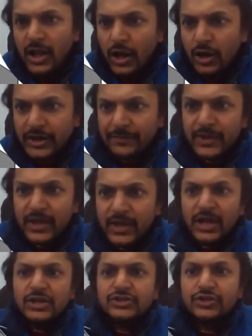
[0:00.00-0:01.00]
Okay,
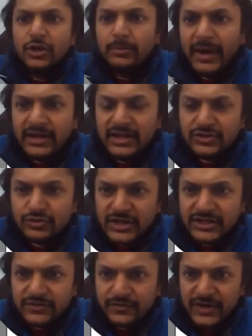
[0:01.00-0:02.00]
so my dear
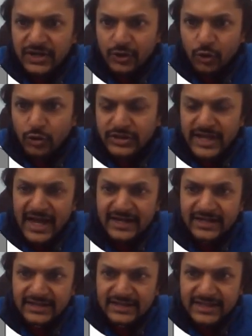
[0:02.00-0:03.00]
students, we know
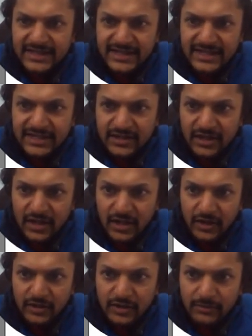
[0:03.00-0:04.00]
that the
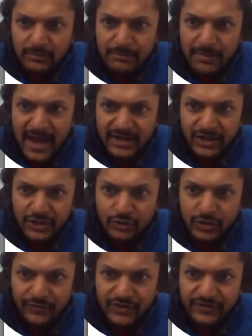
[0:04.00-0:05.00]
magnitude
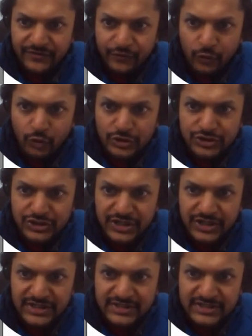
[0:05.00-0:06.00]
of the force
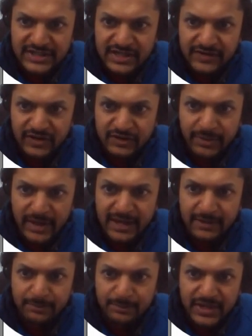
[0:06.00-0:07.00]
is given by
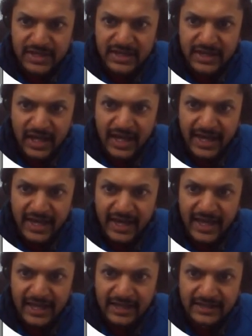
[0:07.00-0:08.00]

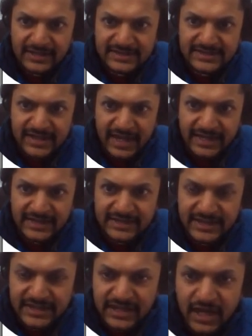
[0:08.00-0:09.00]
BIL sine
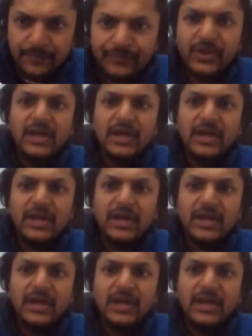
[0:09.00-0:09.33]
theta,